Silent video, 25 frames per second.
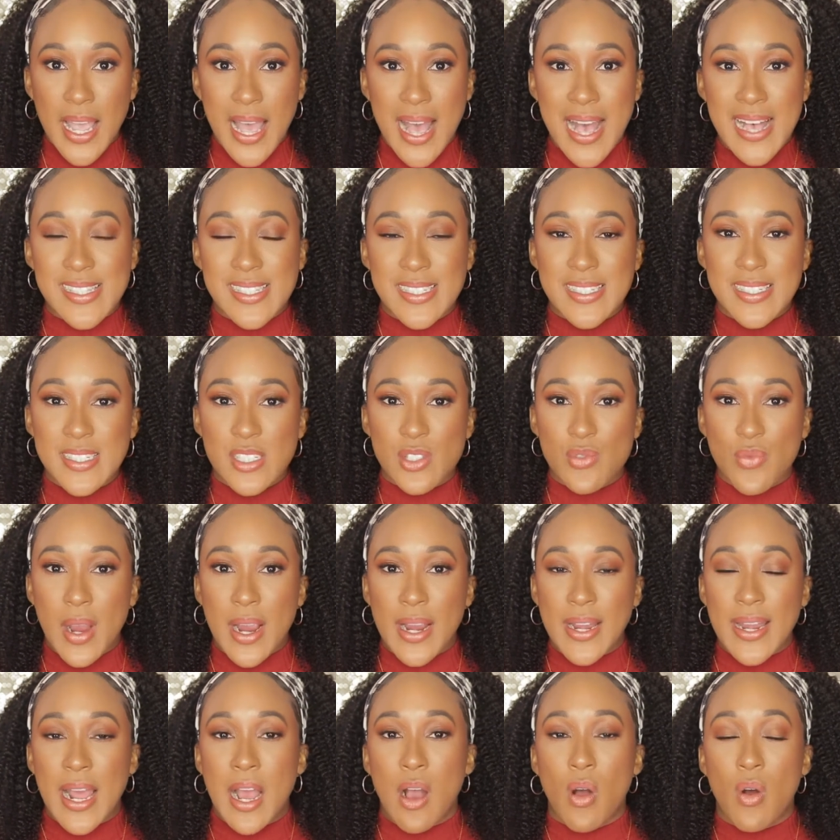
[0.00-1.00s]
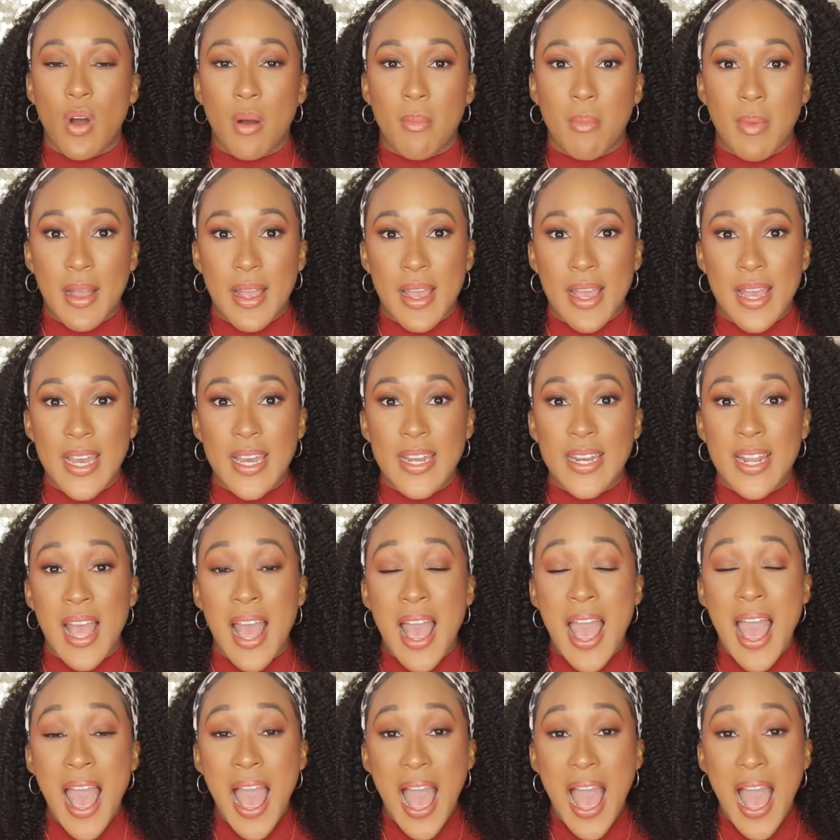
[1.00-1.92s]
as it is right now on my head